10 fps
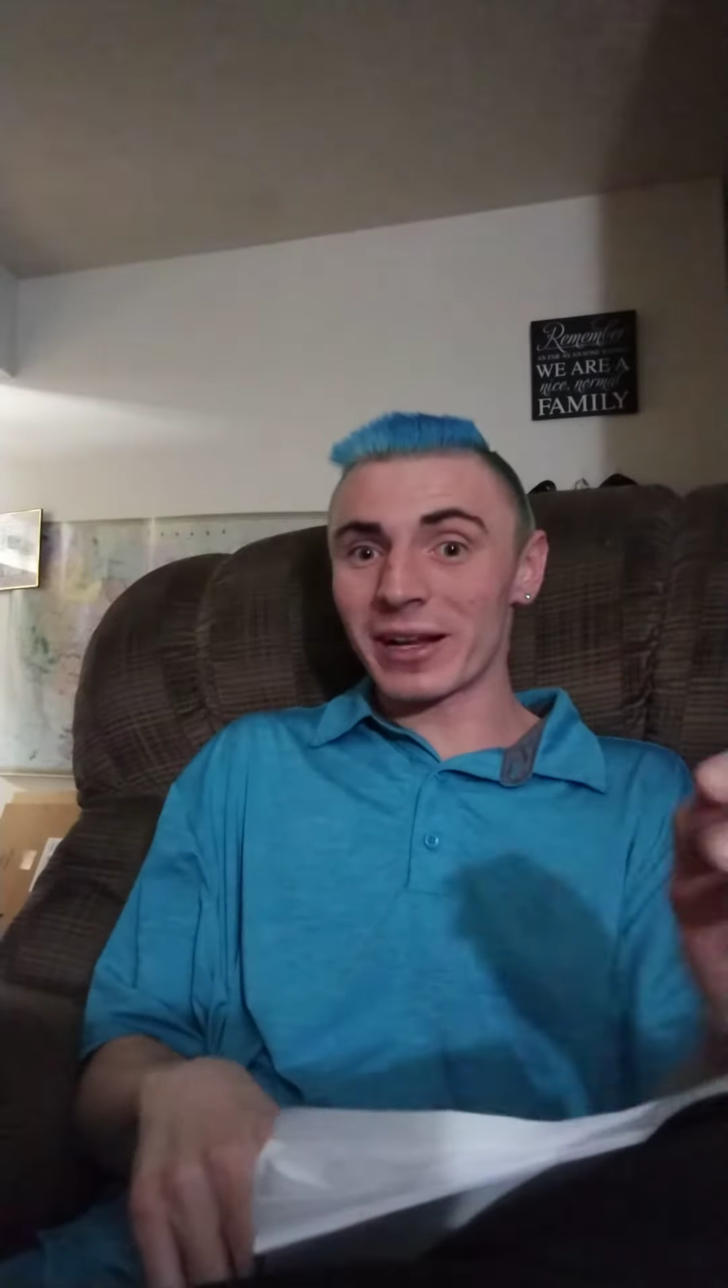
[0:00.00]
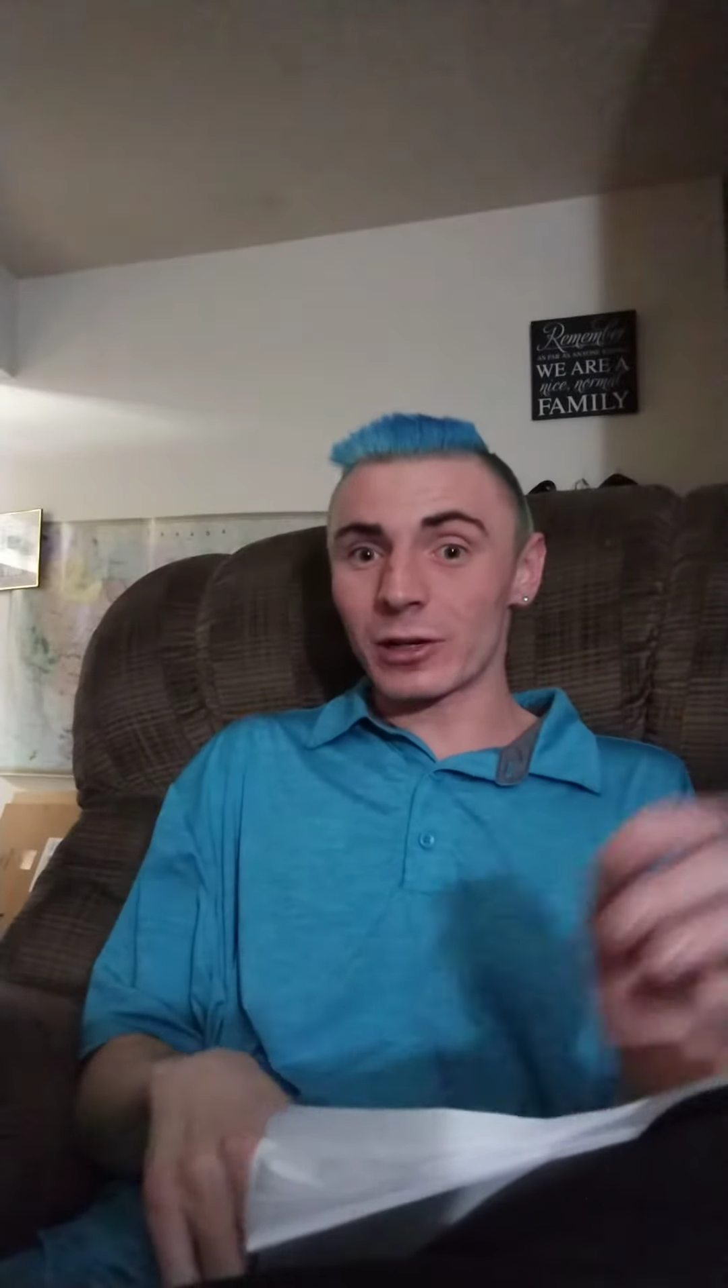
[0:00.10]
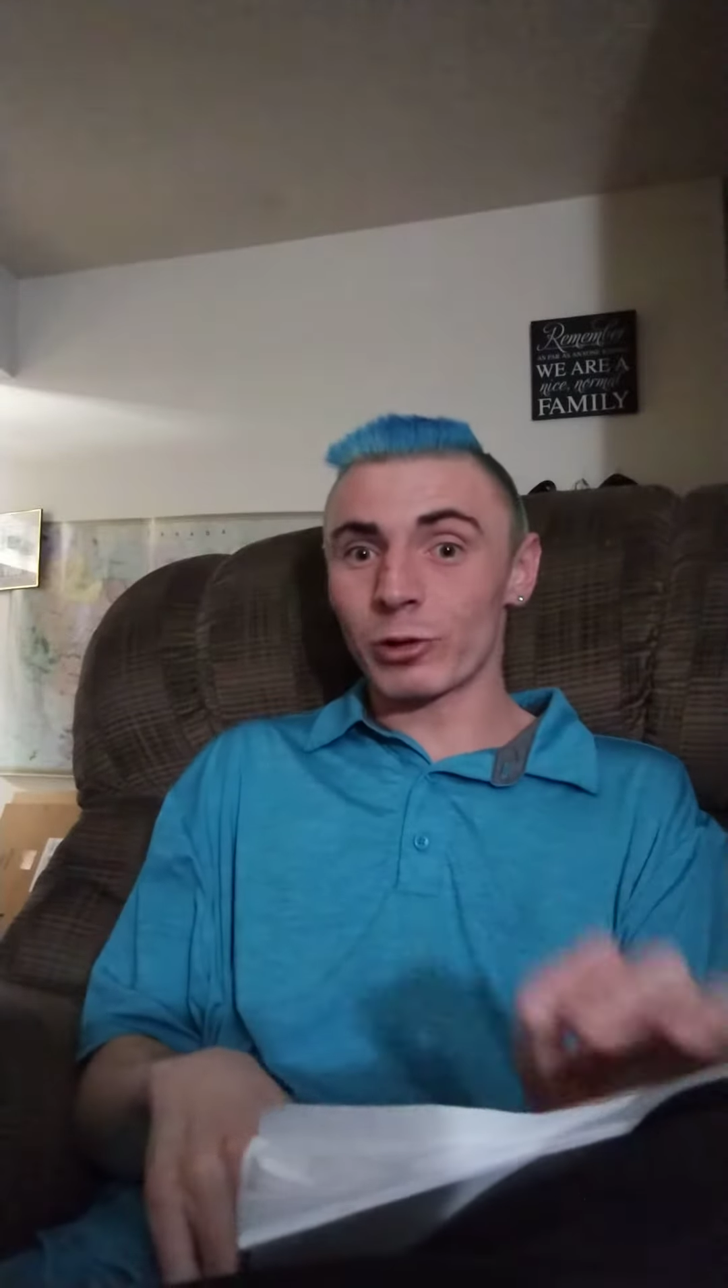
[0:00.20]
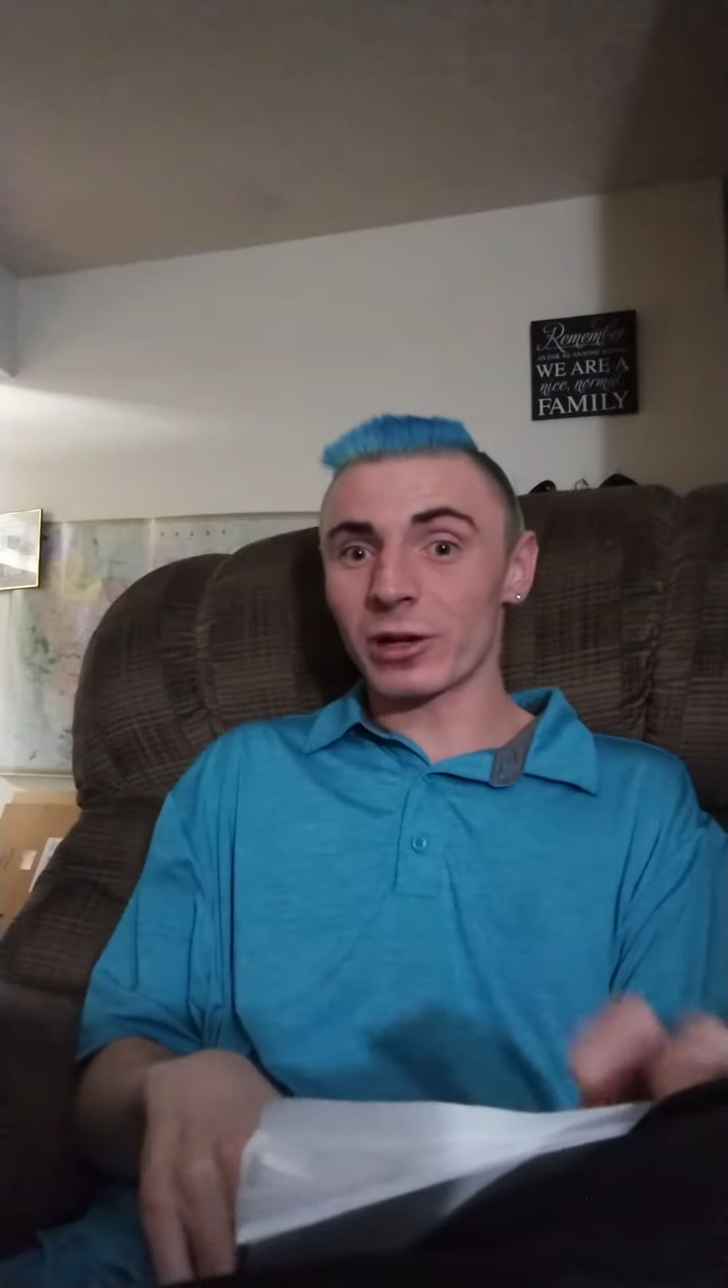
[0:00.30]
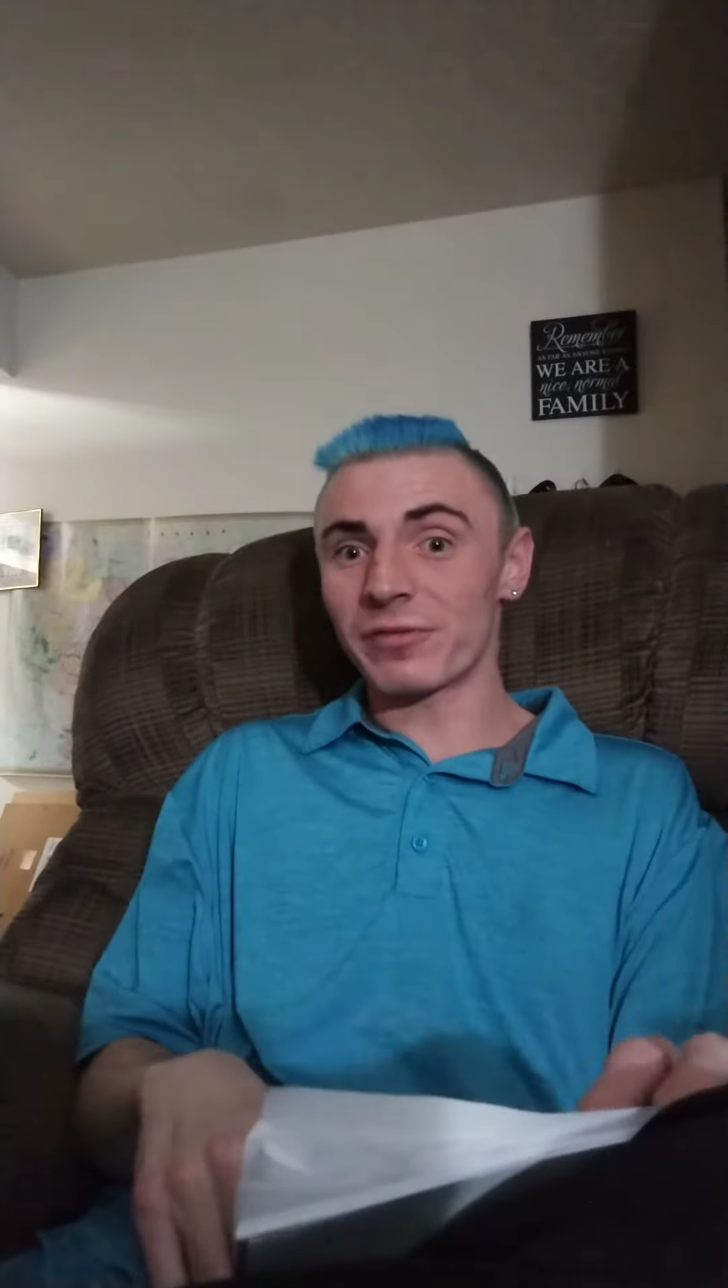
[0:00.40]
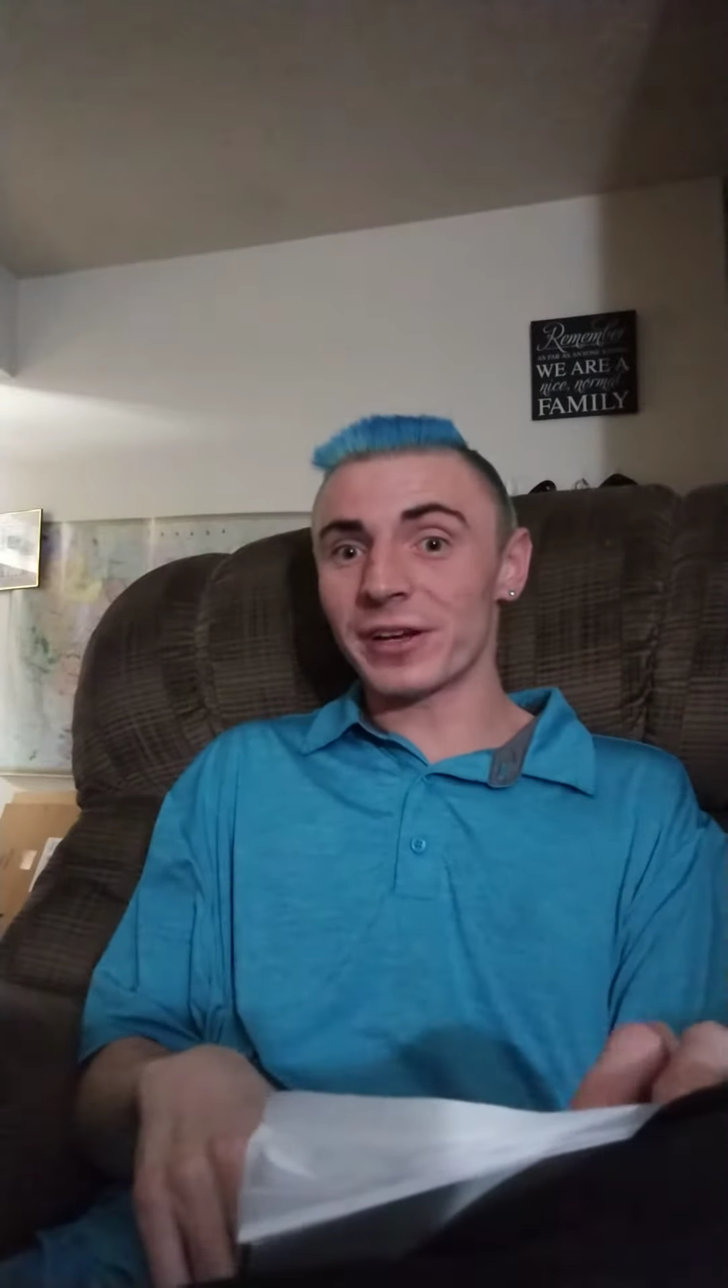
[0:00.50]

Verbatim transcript: making a quick